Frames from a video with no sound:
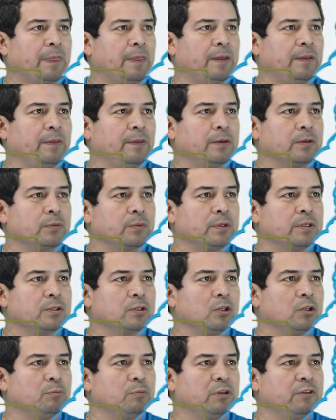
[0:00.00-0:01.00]
Then this one
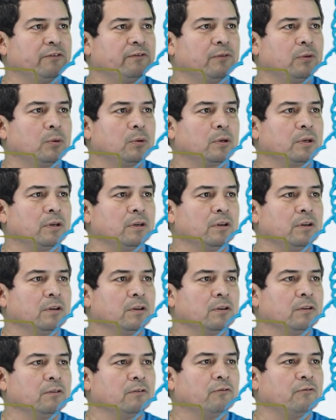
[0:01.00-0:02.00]
is going to be 4,
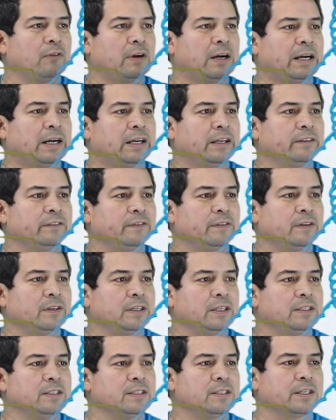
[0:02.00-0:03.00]
5,
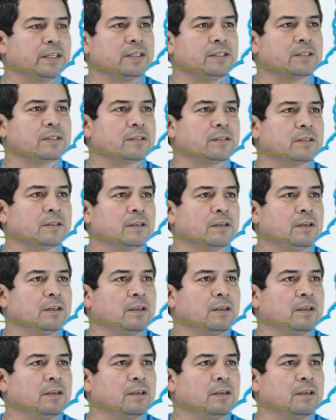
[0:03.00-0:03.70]
and 6.